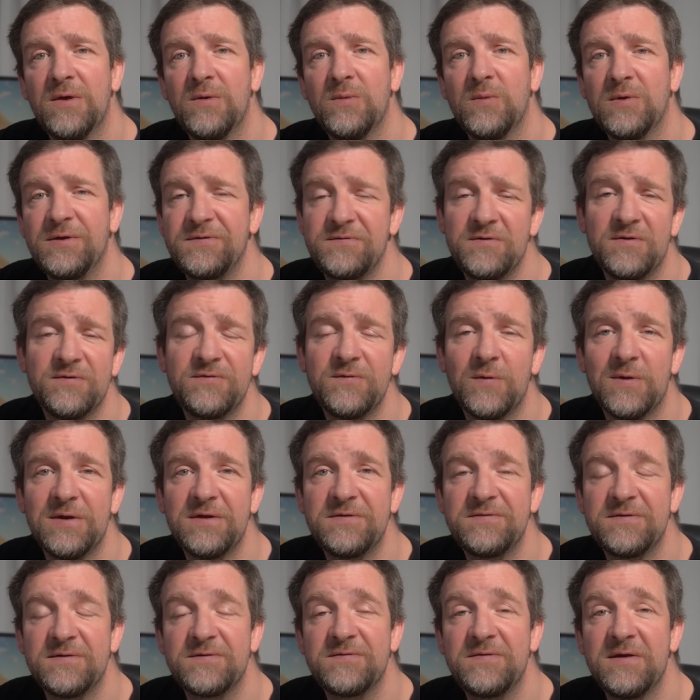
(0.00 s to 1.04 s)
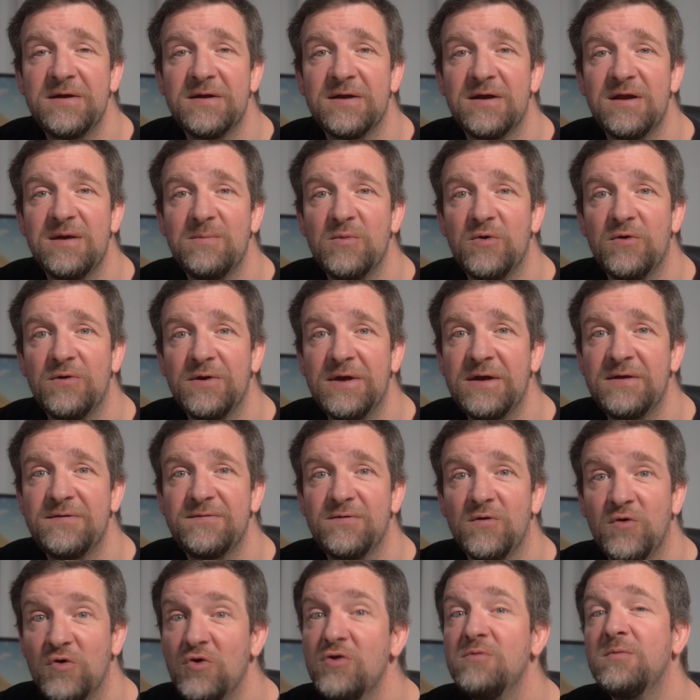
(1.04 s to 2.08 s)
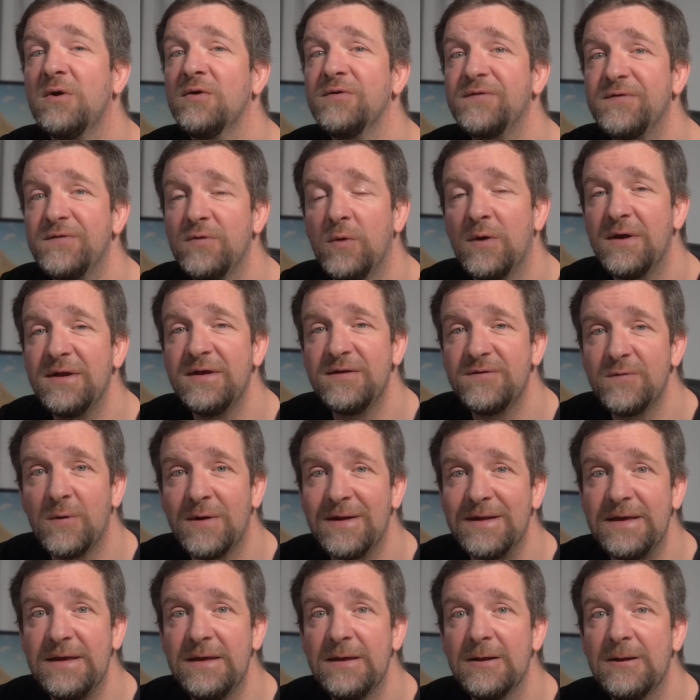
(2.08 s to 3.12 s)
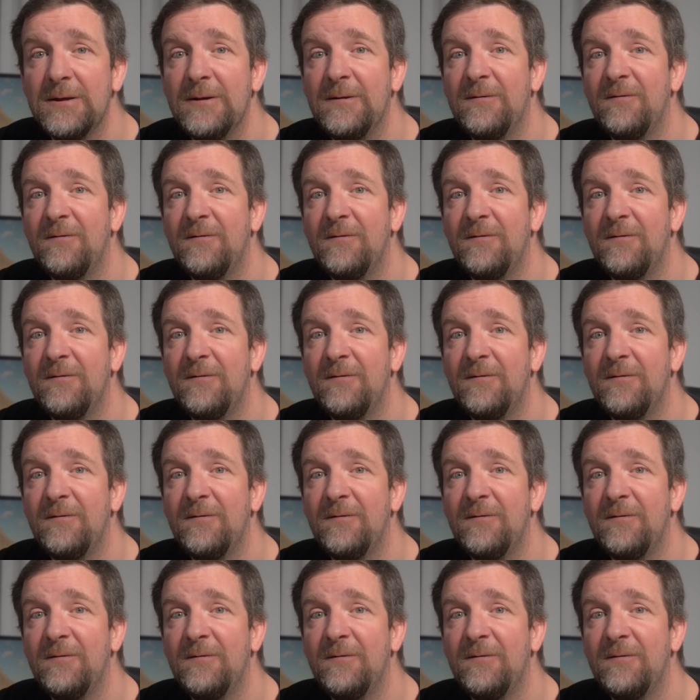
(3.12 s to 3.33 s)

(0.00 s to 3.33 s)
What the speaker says: Well, it's not 2016 anymore, it's almost 2020.